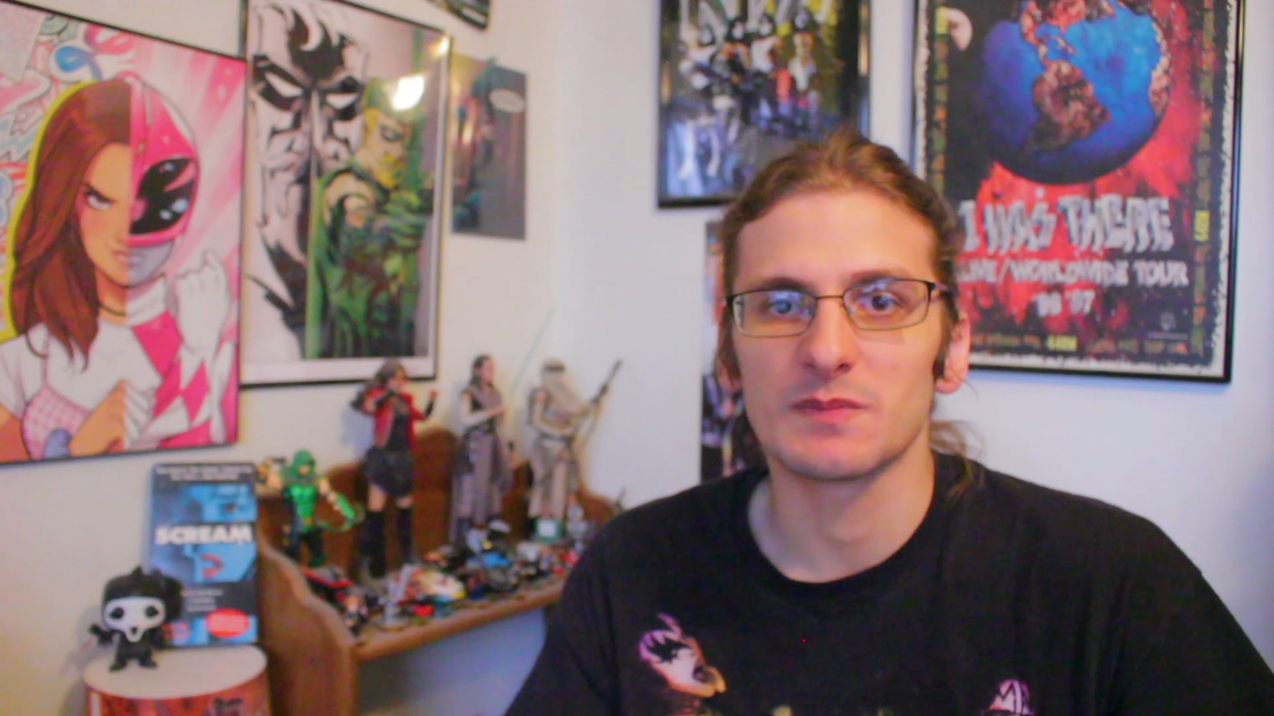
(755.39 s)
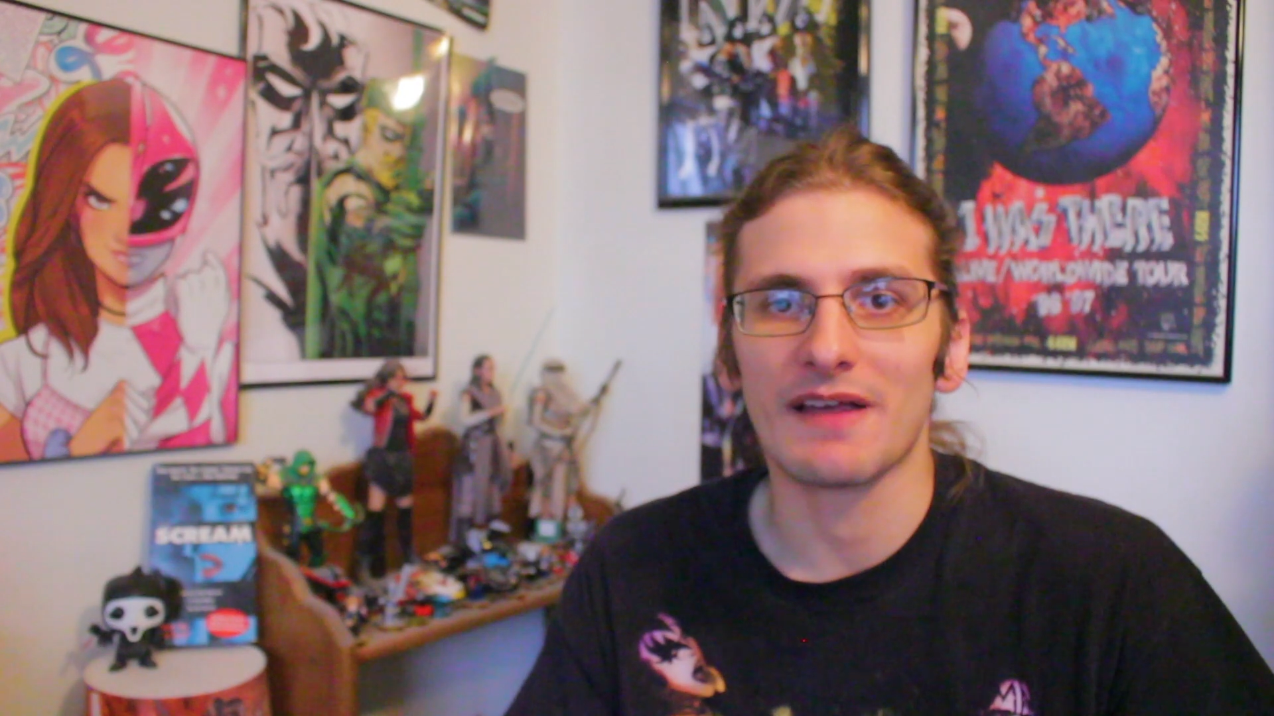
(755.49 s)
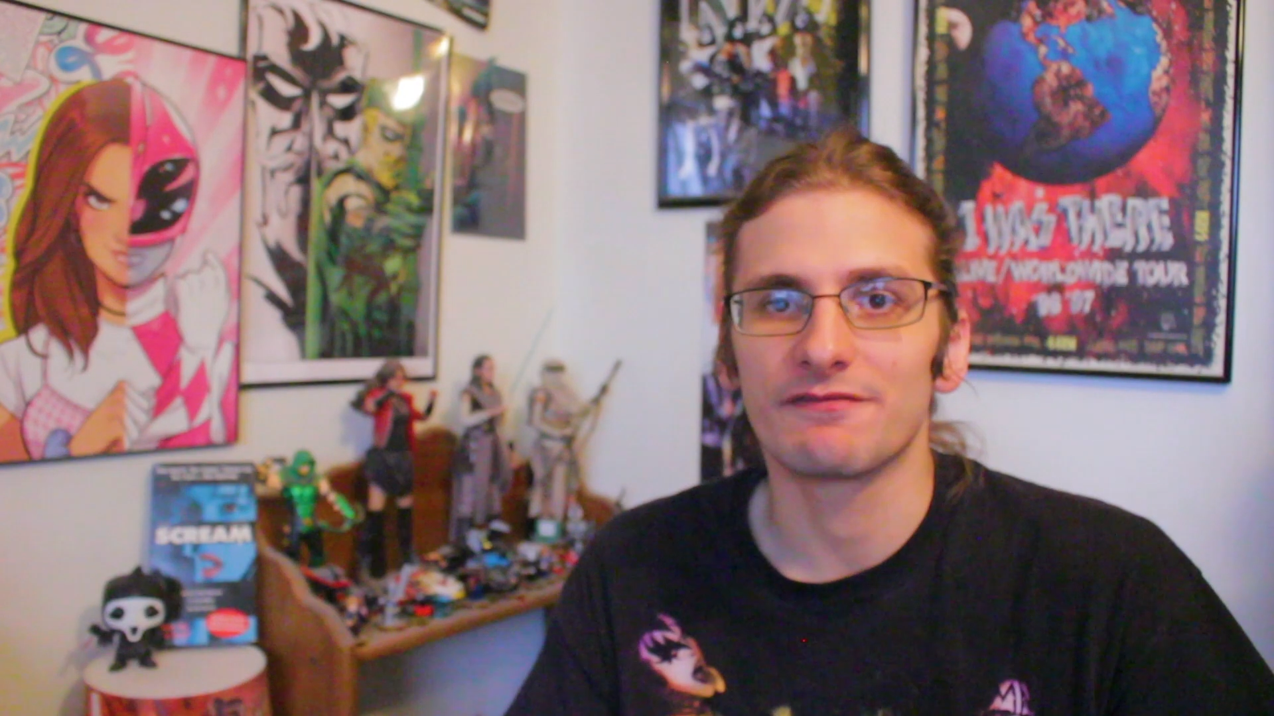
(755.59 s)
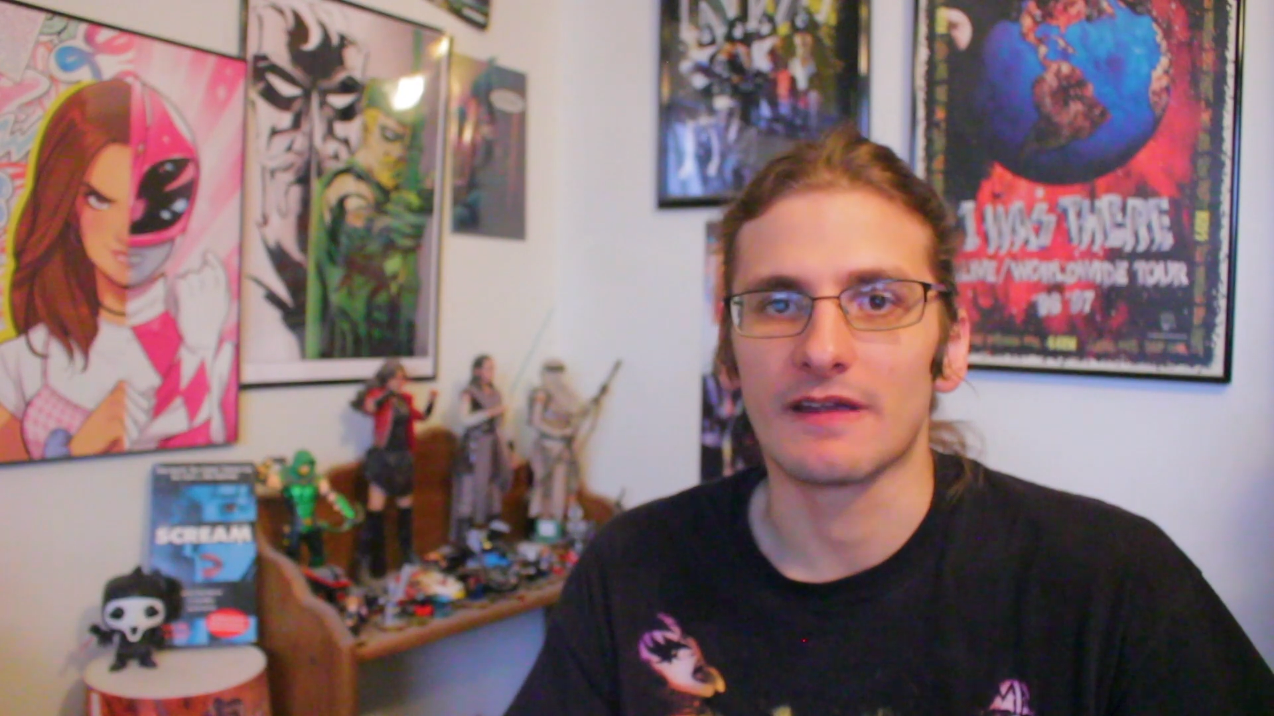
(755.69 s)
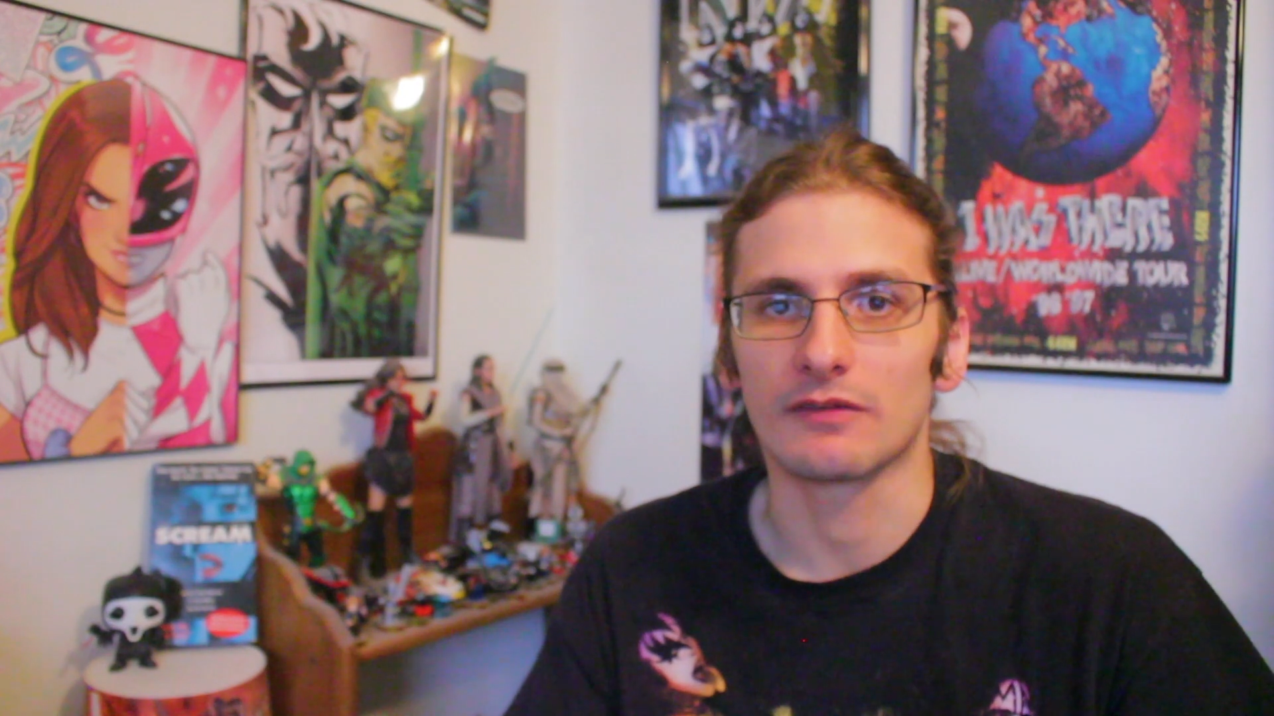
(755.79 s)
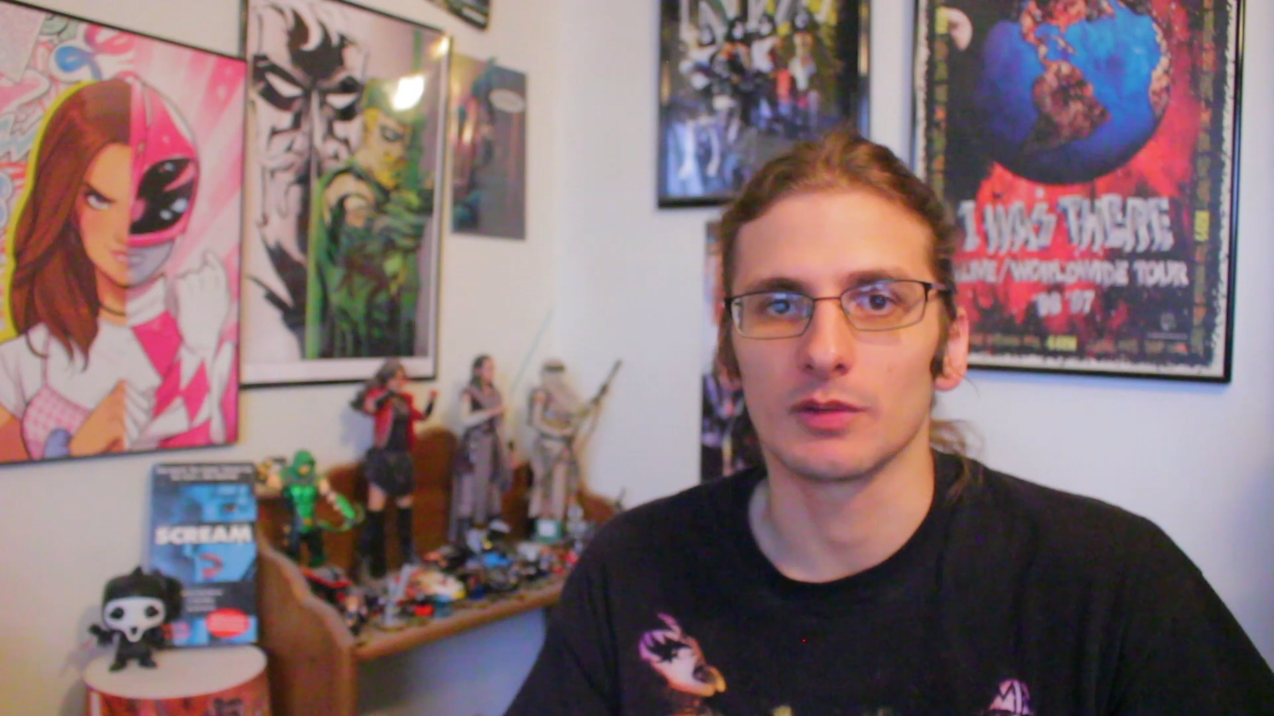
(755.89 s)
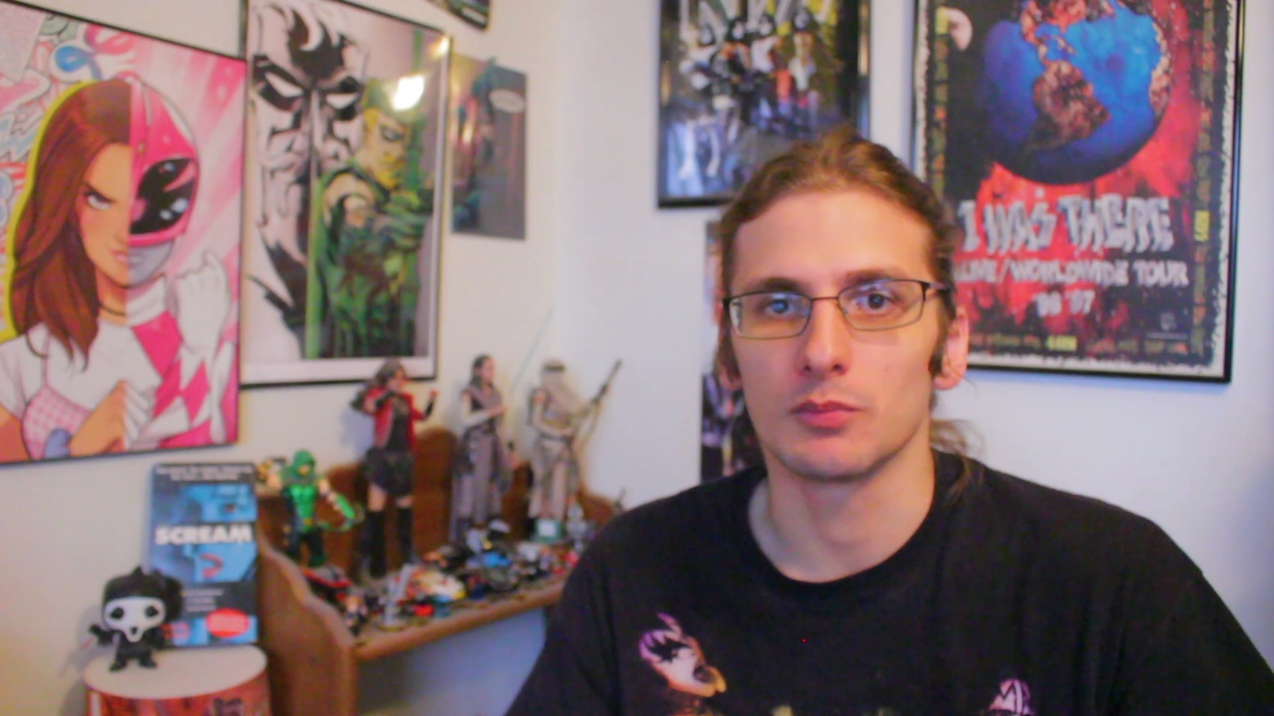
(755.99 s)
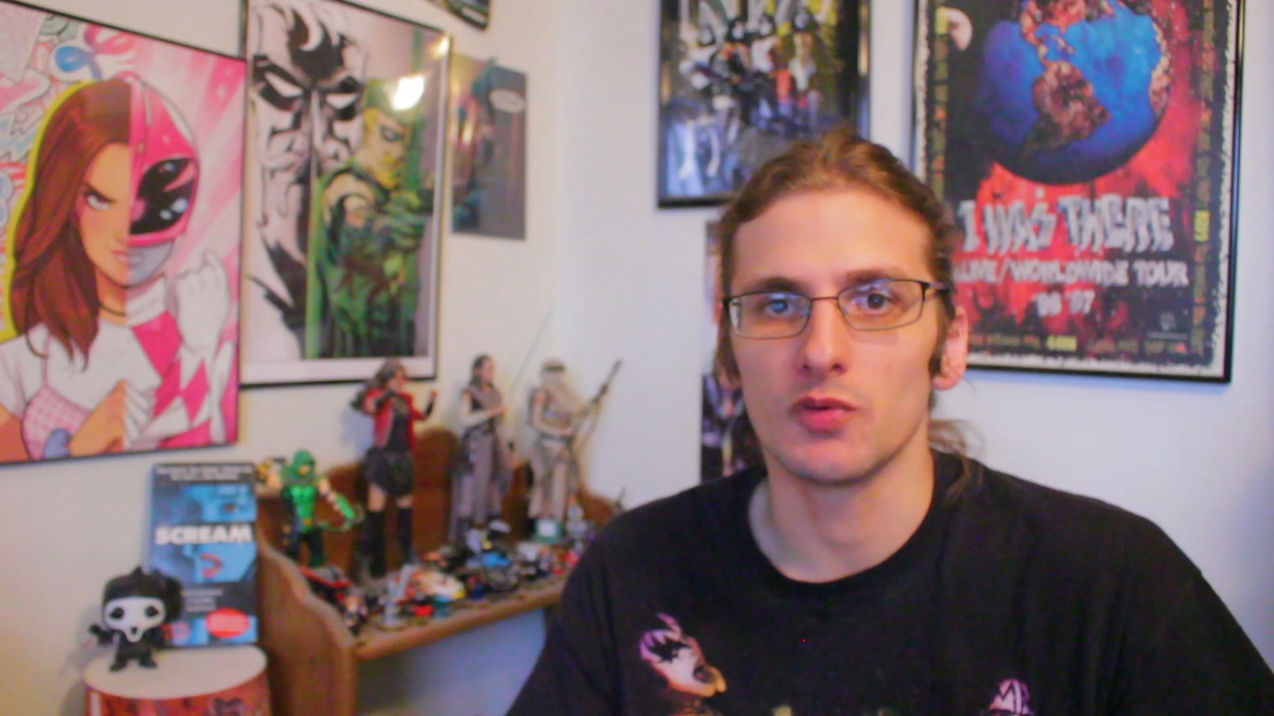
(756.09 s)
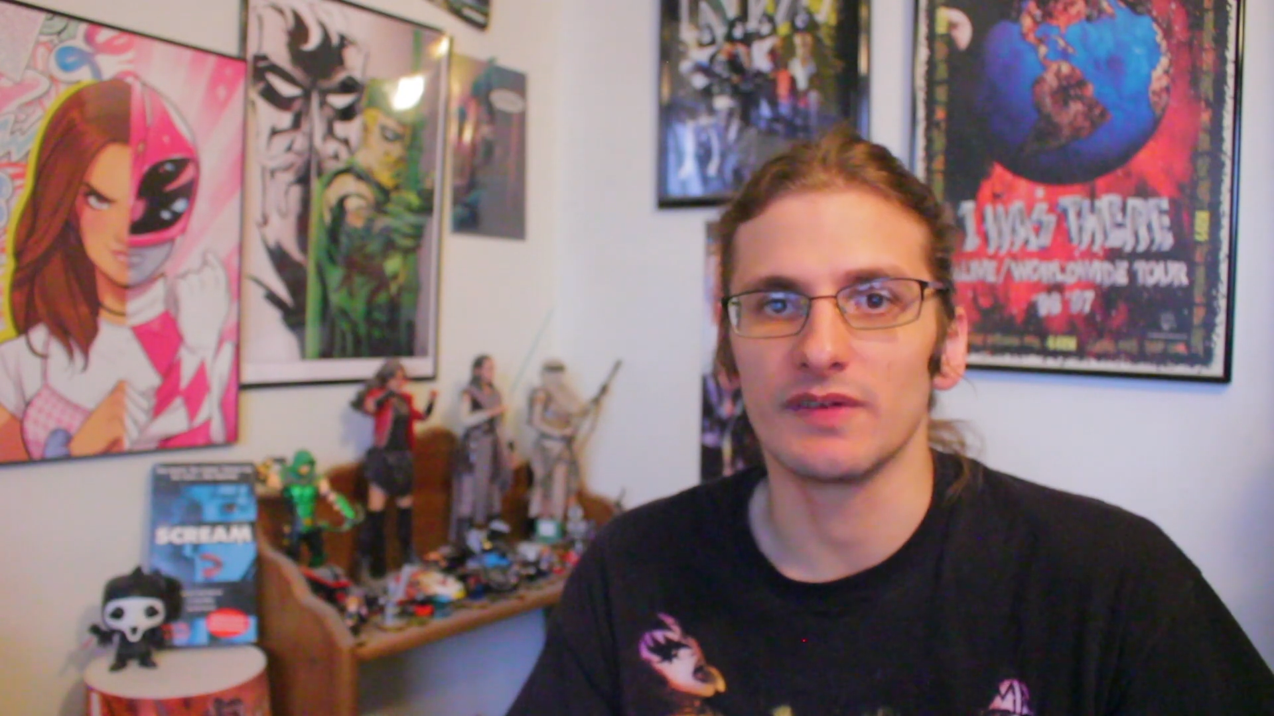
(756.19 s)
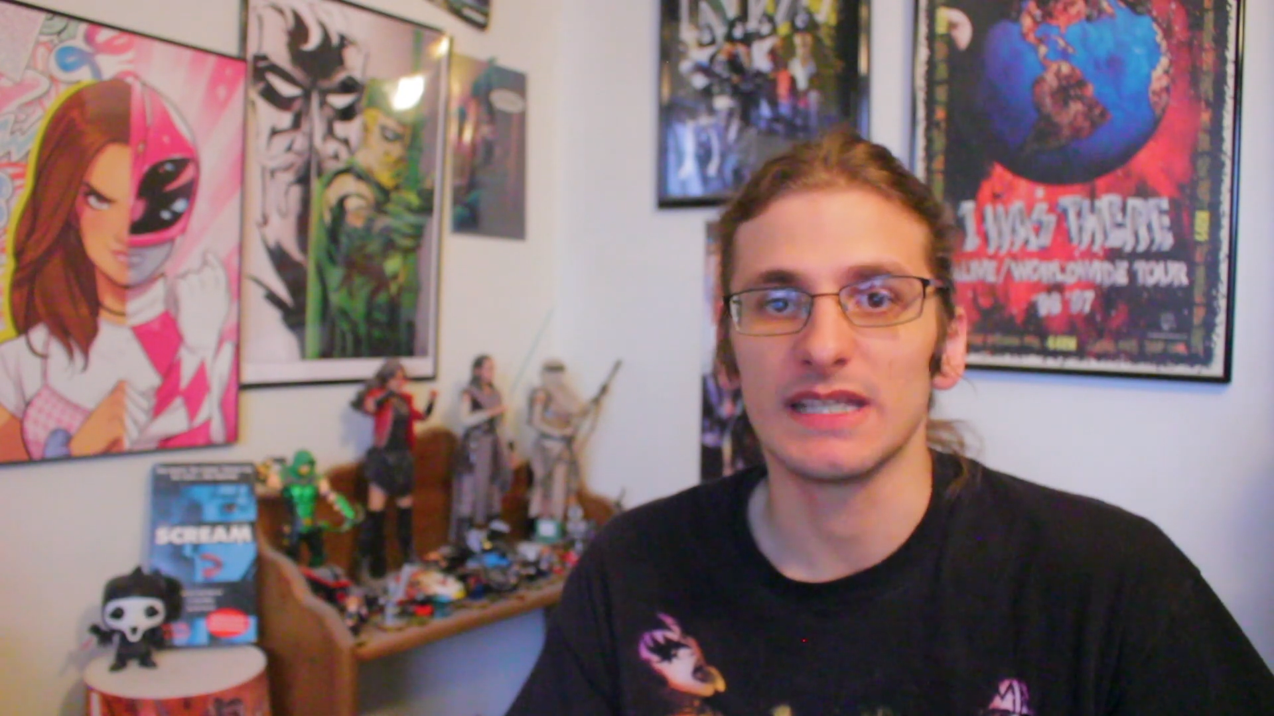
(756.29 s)
favorite
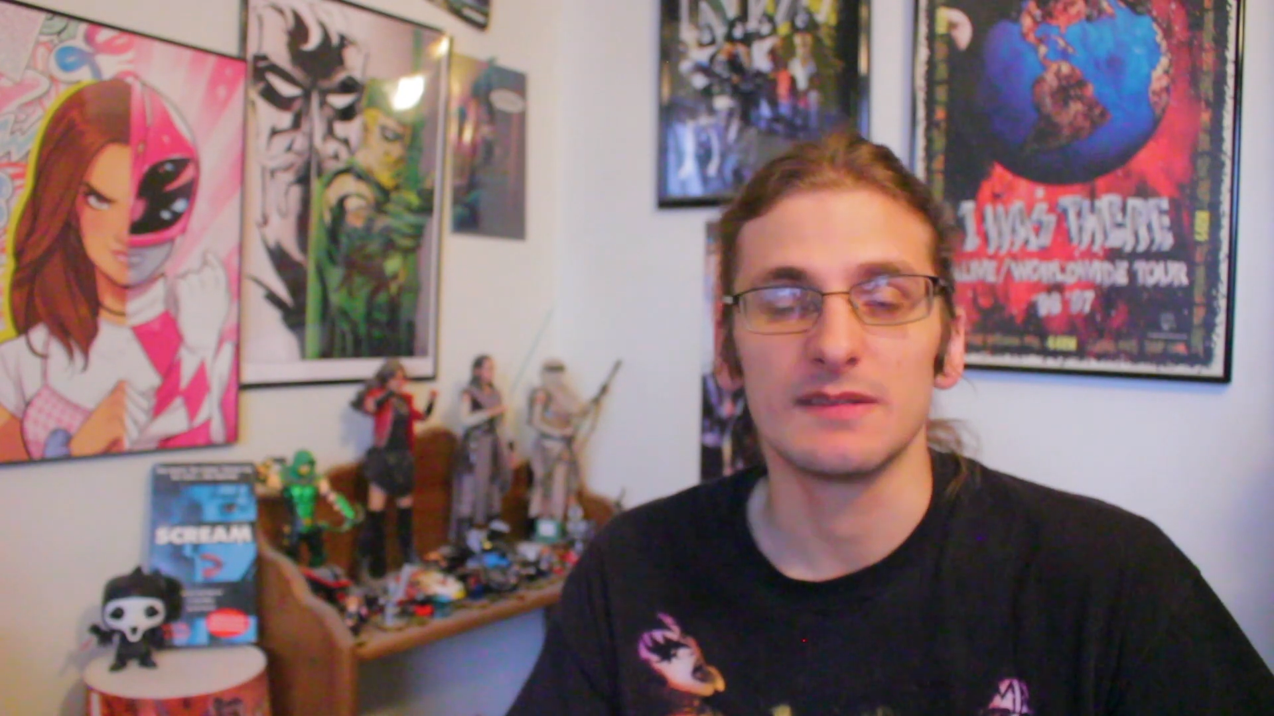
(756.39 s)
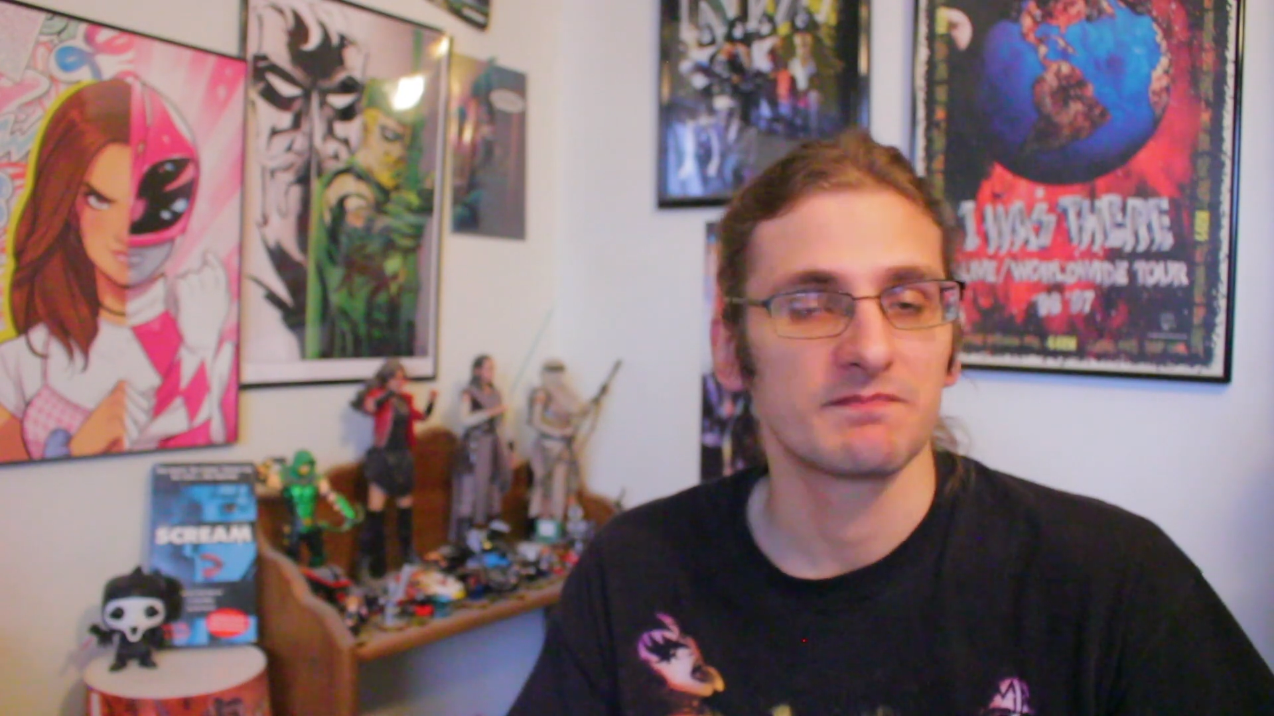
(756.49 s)
movie.